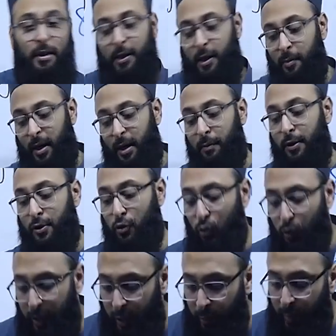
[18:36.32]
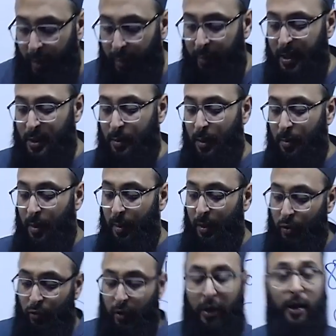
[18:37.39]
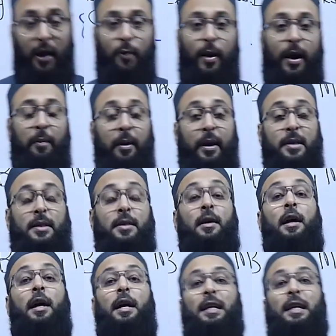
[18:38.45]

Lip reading: B, there might be 2 requirements, there might be 3 requirements.